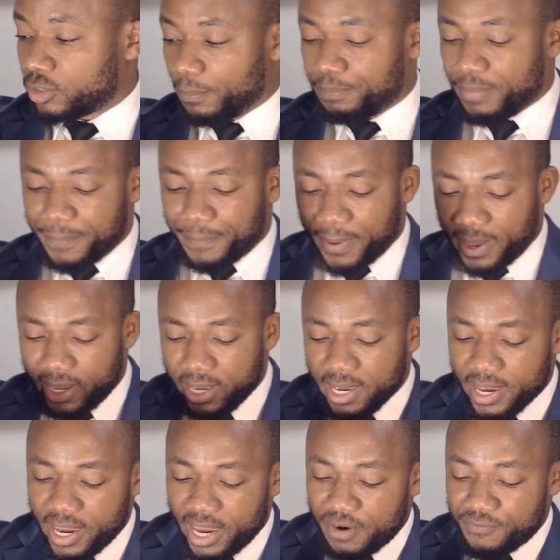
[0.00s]
some pepper,
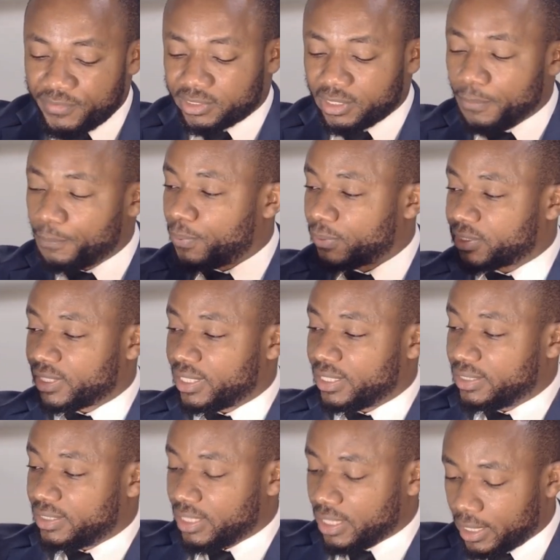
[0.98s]
everything, put it
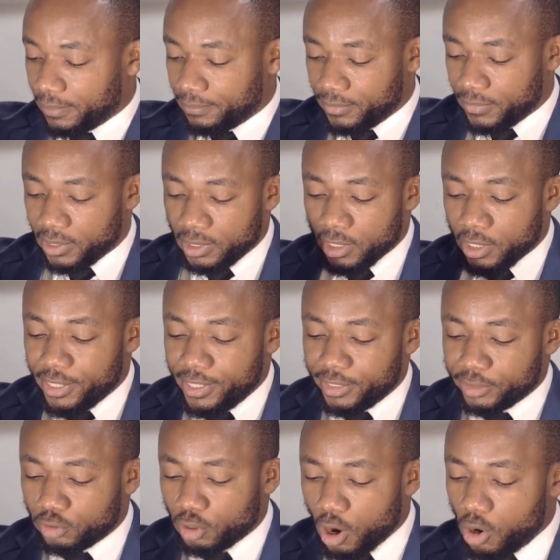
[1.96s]
in here.
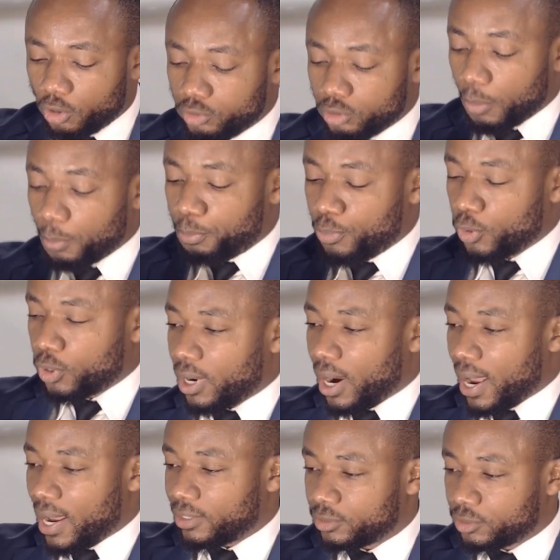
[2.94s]
It is called
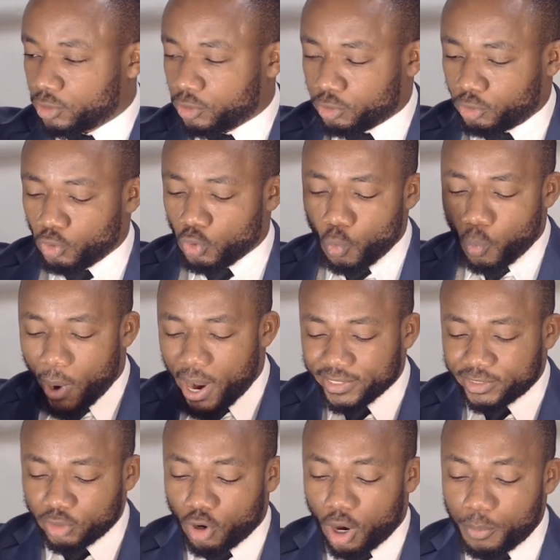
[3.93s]
Bukka stew. Why
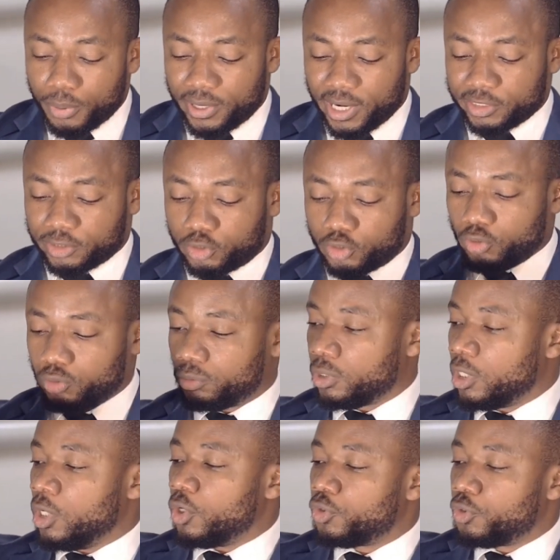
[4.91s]
is it called Bukka stew?
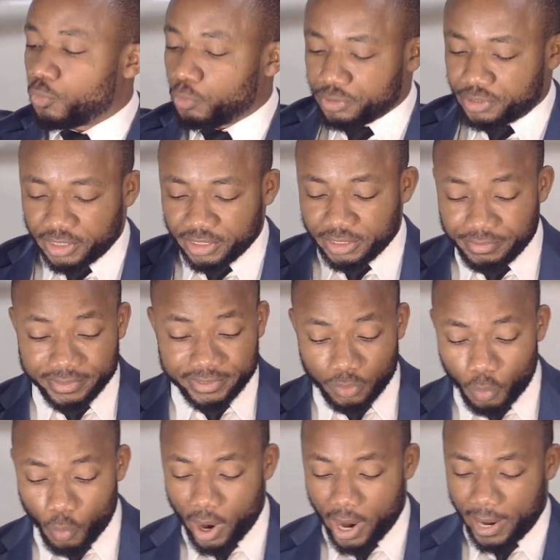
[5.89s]
You will see the
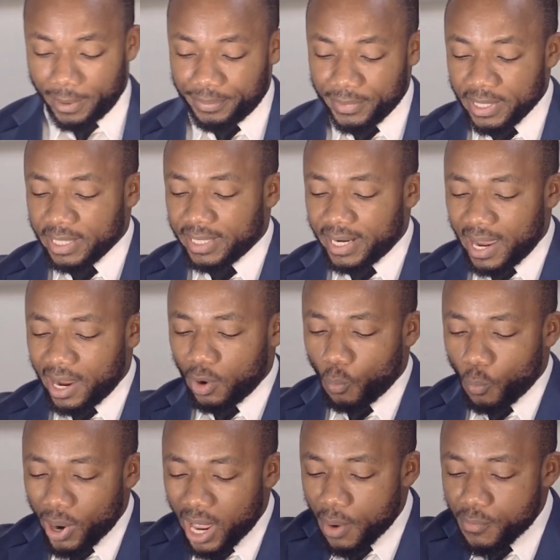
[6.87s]
reason why.
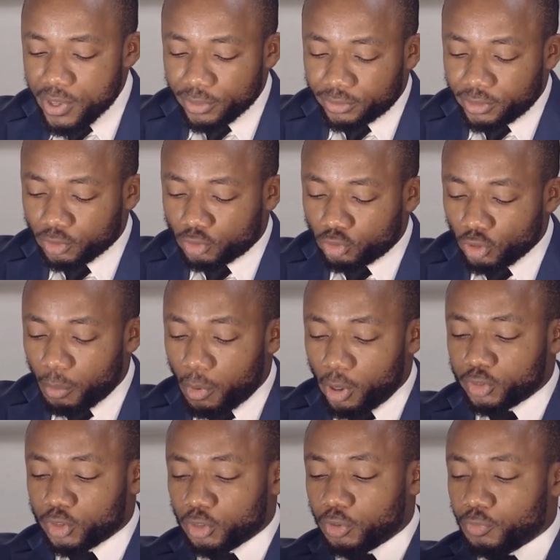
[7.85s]
Now, why are we using so
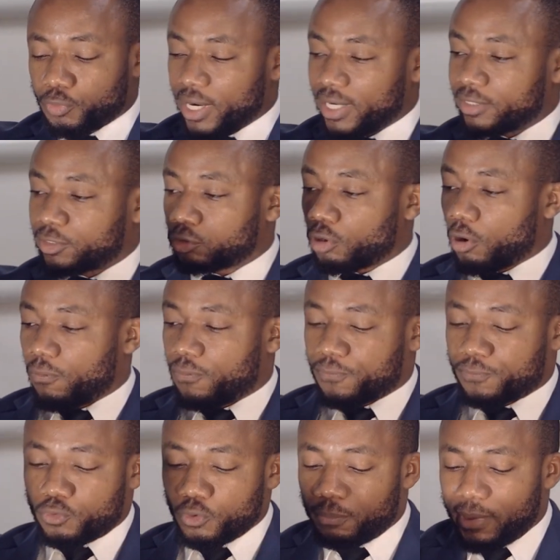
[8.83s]
much red
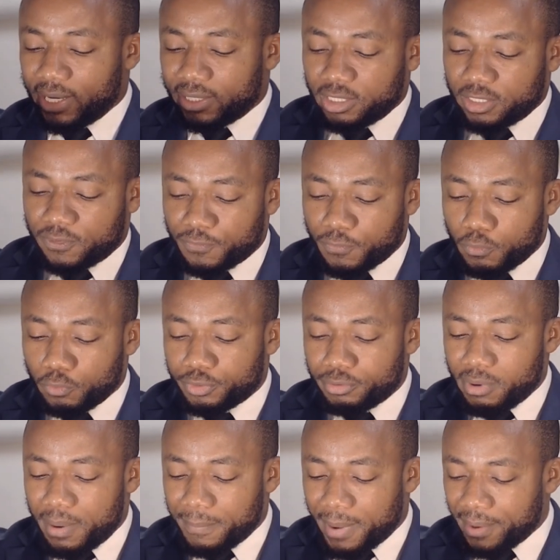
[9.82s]
stuff to make this food?
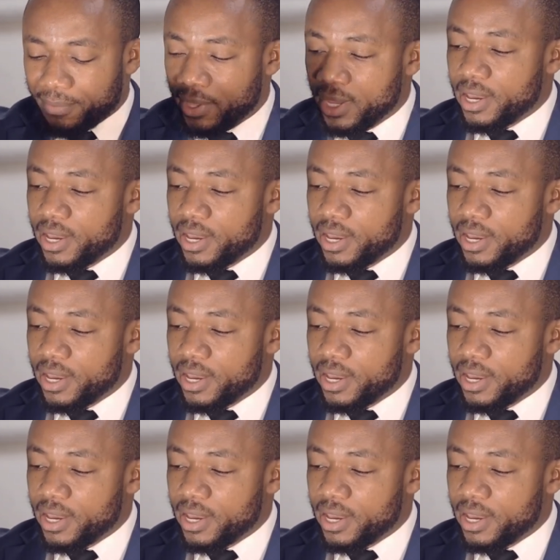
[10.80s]
Remember,